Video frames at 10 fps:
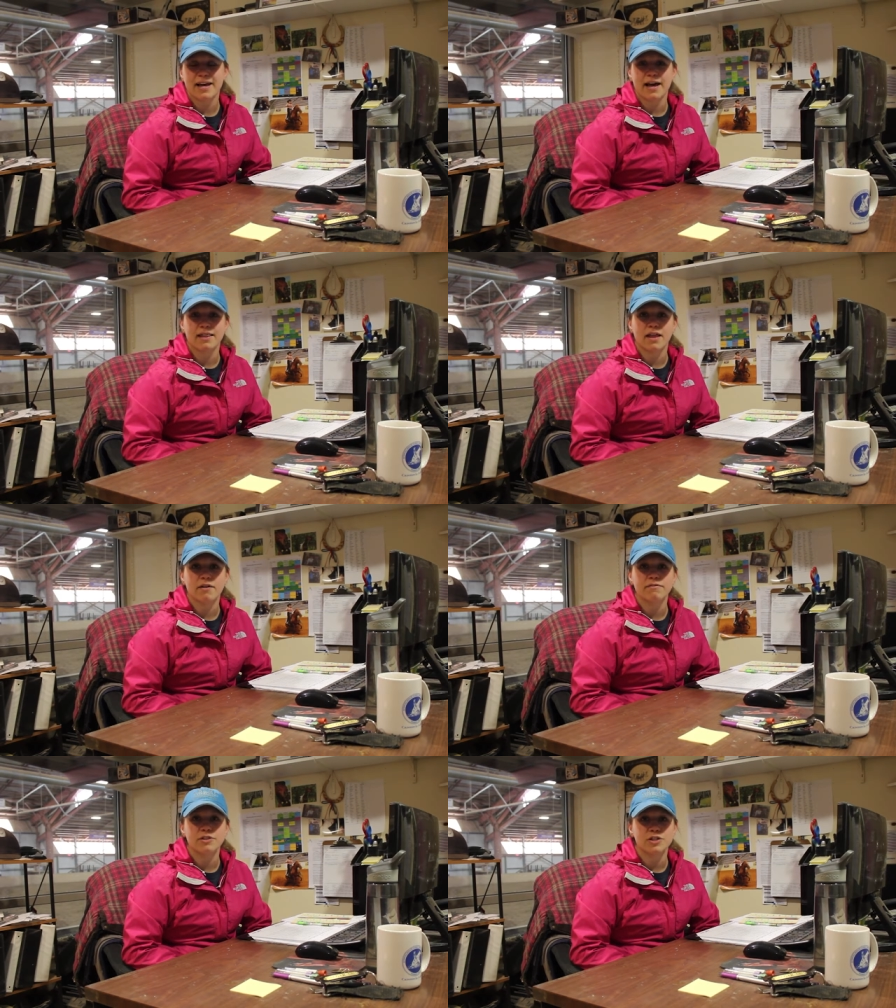I
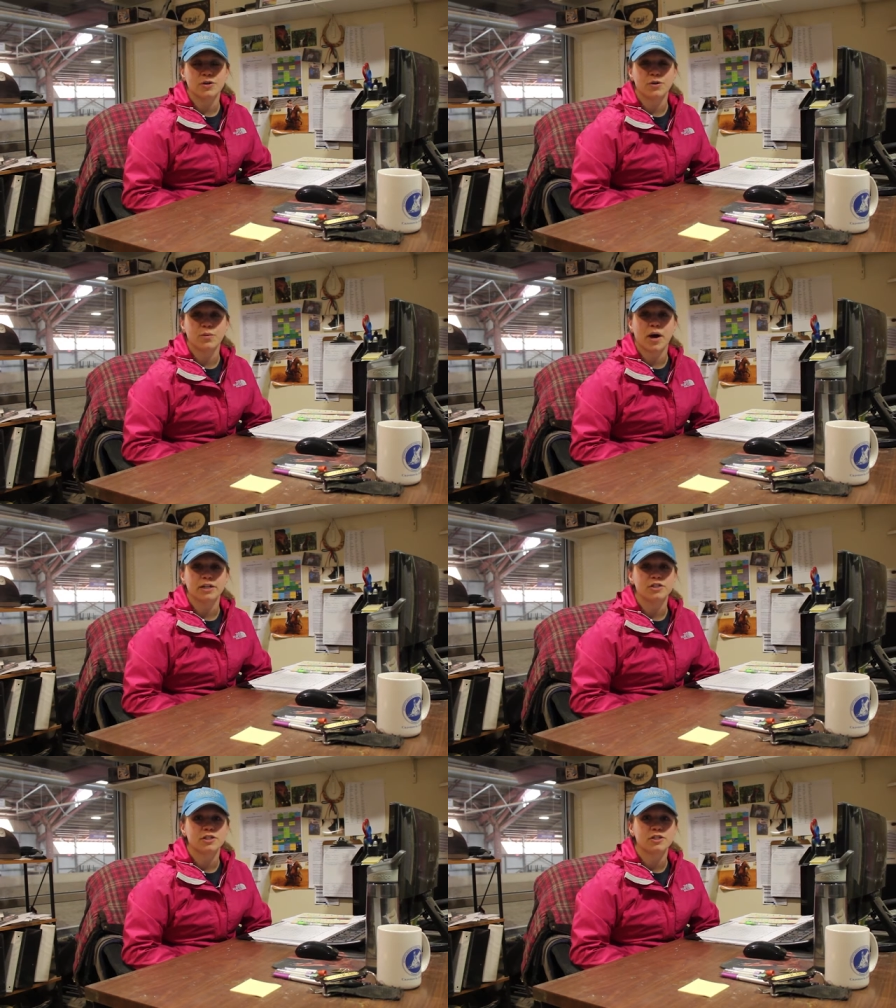love to
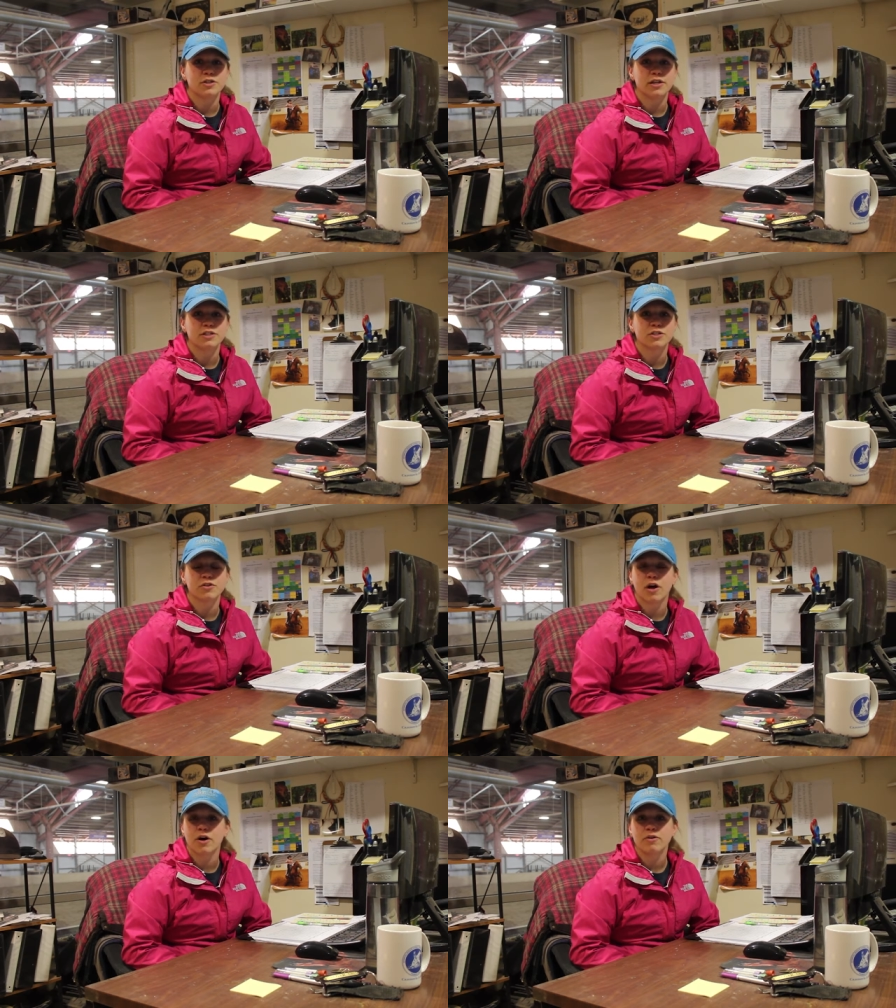watch the students
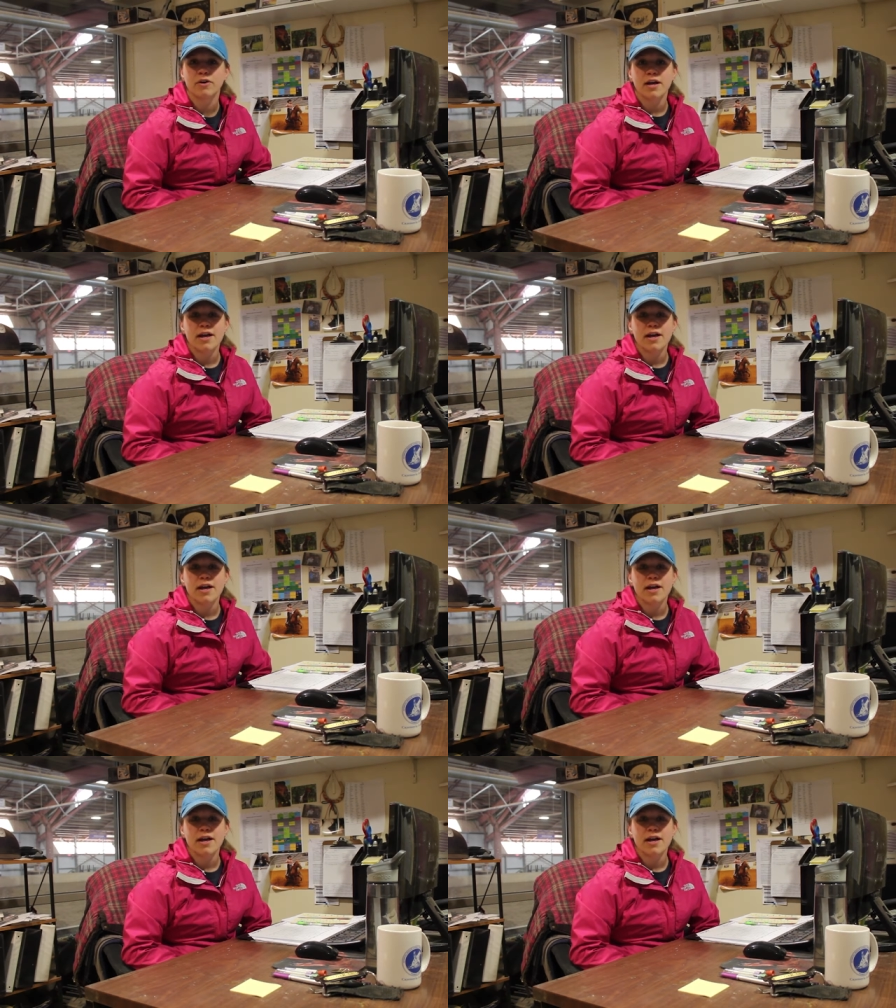grow.